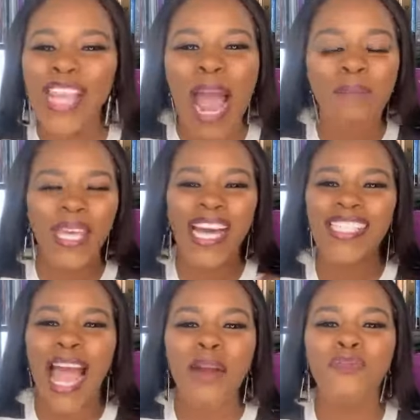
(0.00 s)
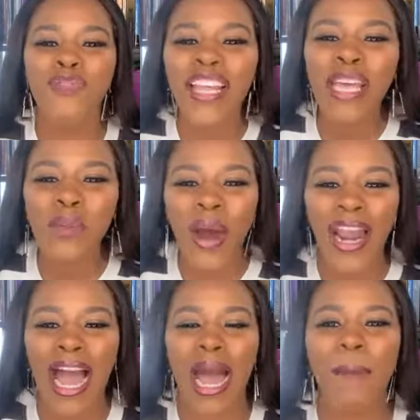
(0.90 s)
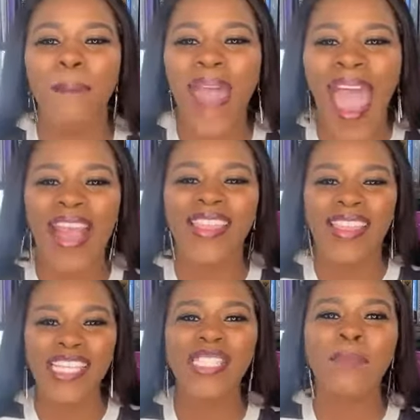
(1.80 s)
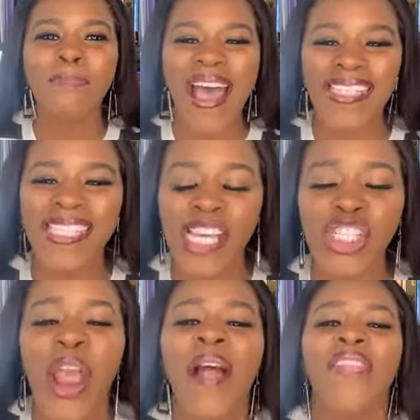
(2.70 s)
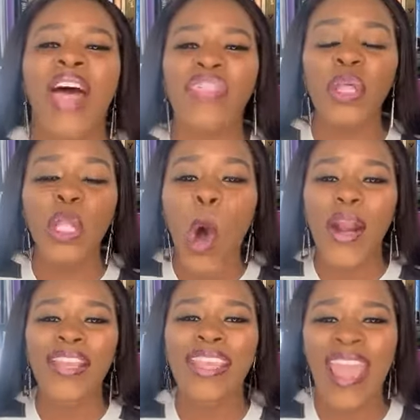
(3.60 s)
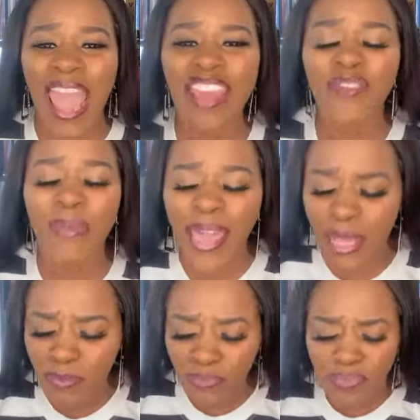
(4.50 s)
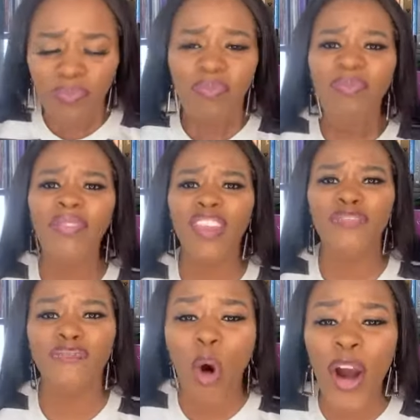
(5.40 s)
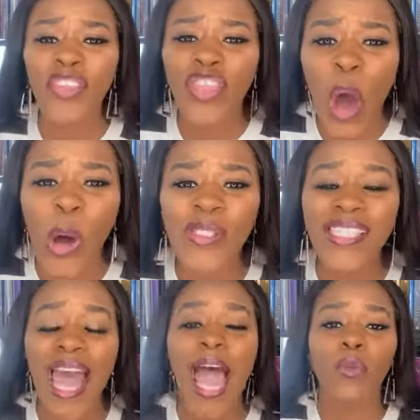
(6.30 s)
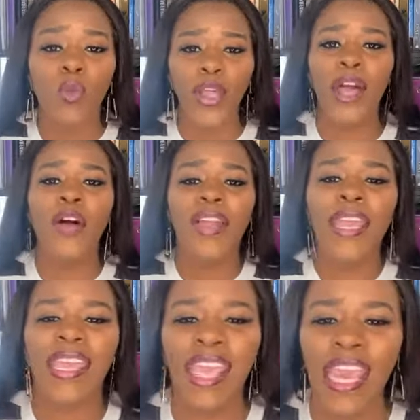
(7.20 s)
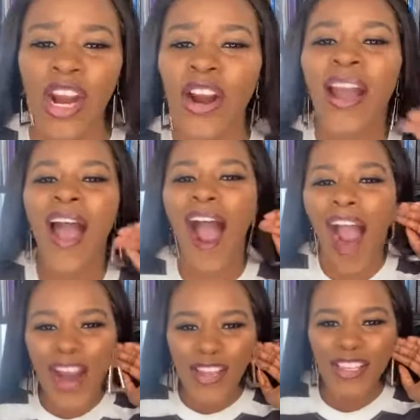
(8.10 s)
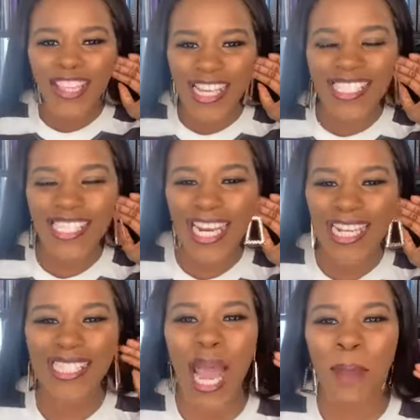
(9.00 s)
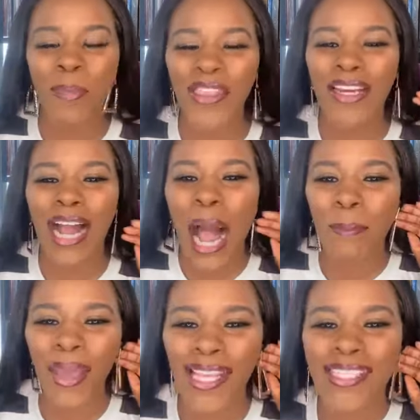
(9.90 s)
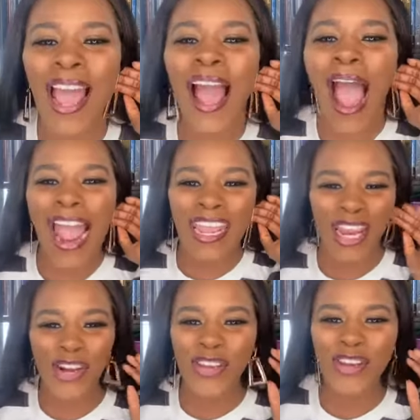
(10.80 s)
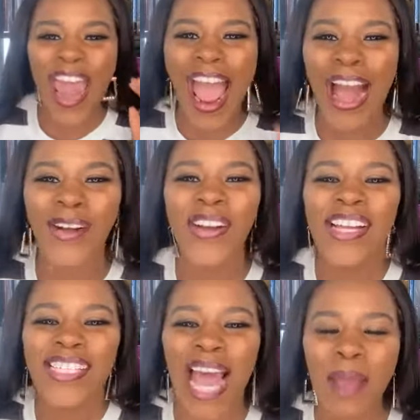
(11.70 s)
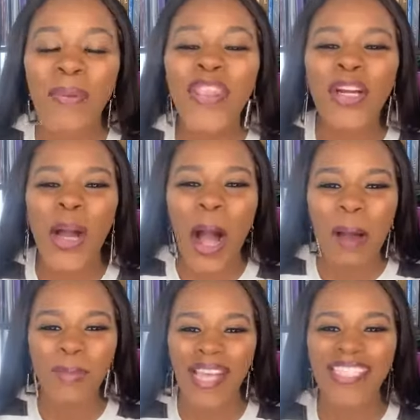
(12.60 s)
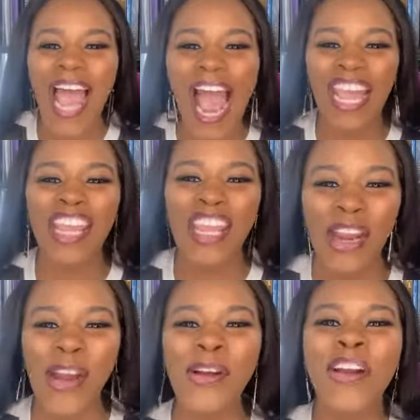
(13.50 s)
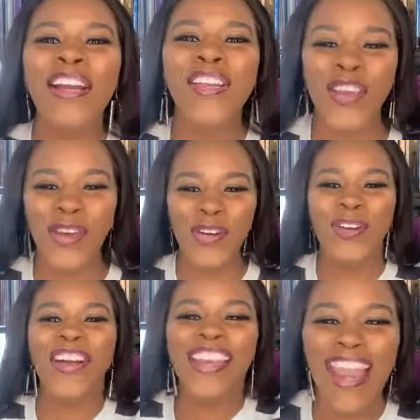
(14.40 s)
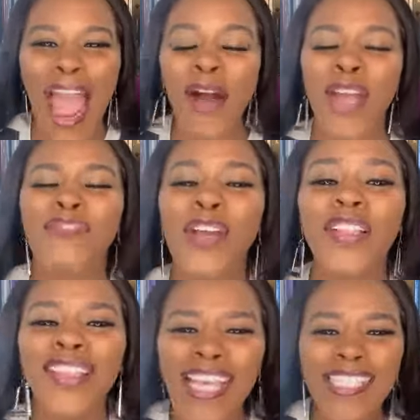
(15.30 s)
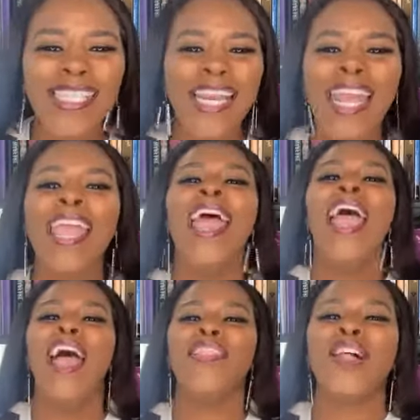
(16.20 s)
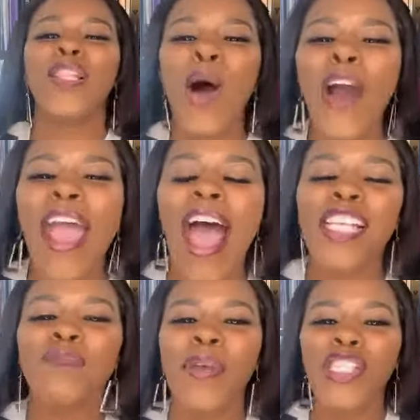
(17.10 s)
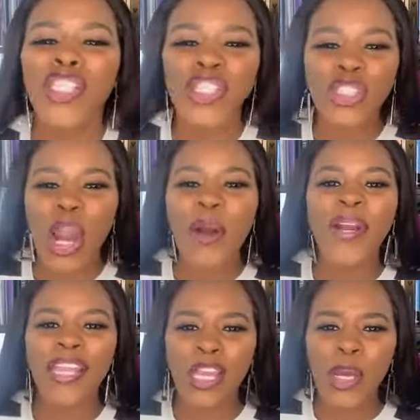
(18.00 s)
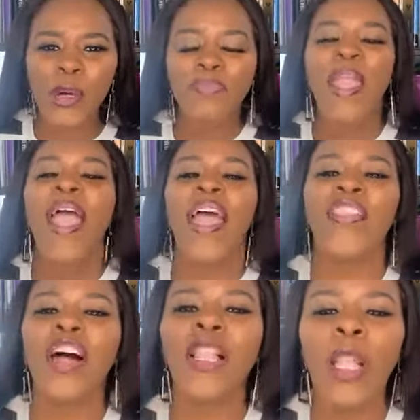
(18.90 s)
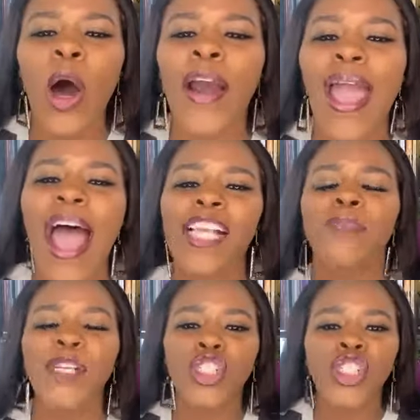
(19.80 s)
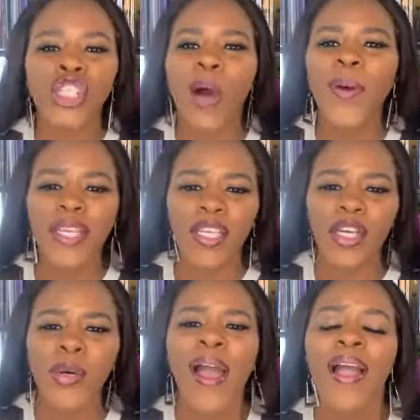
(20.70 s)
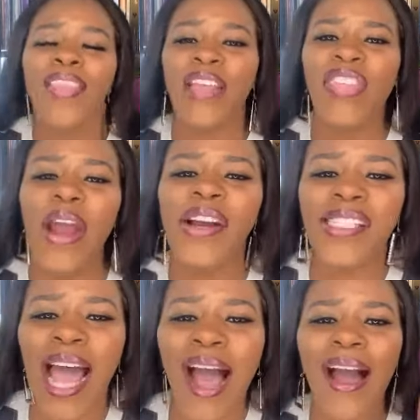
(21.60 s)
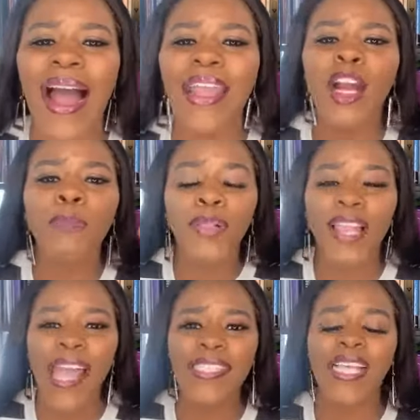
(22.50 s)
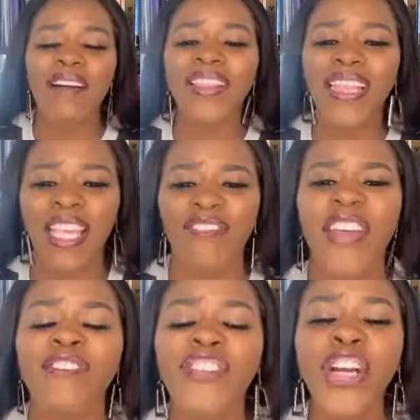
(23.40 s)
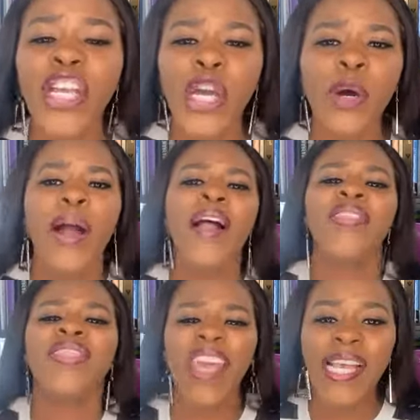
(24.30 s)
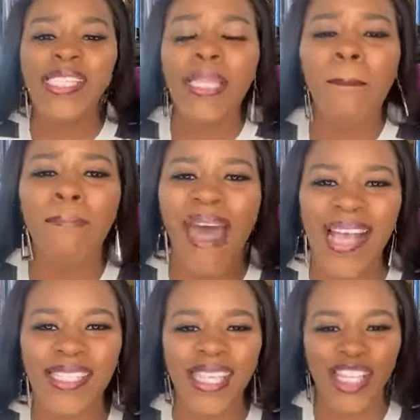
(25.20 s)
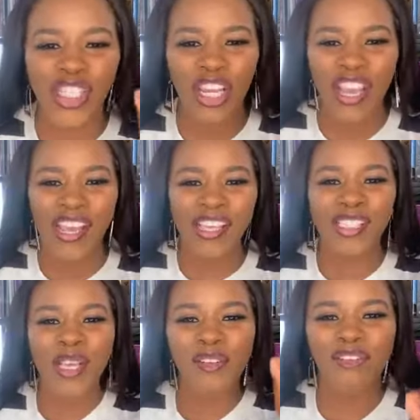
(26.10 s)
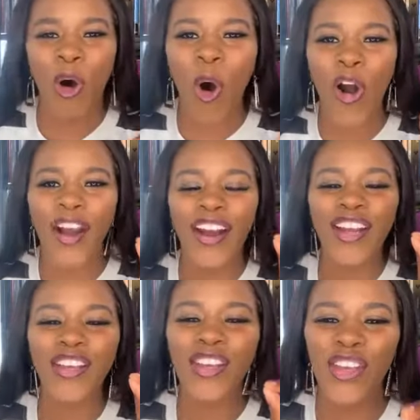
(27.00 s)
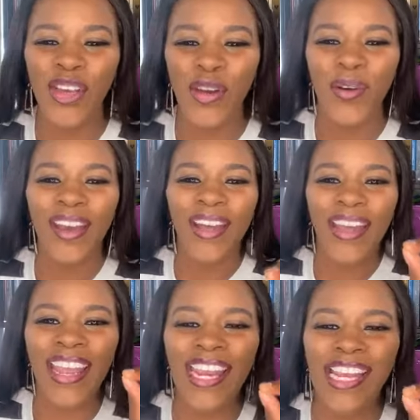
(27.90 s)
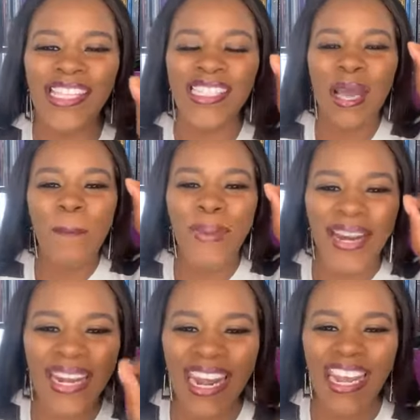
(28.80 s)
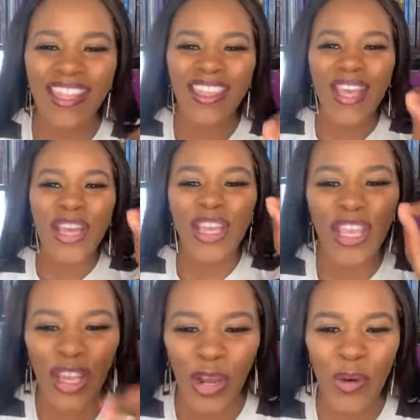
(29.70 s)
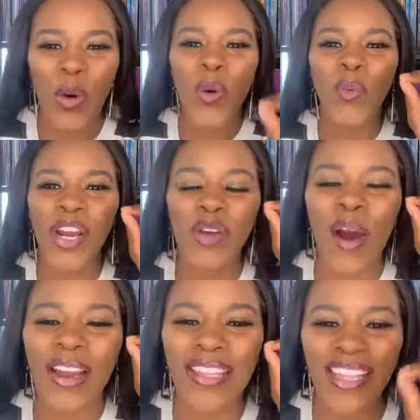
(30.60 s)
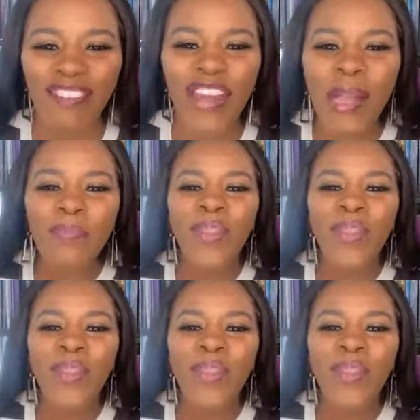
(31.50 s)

down because I really wanna unpack this message that the Lord gave me for those that will hear. Are you listening? Type in the comments. I hear you now. Type in the comments. I hear you now. If you're listening and the Lord has been stirring you and the Lord has been showing you that there is a higher place of living for you, this message is for you. It is beneath you where you are living,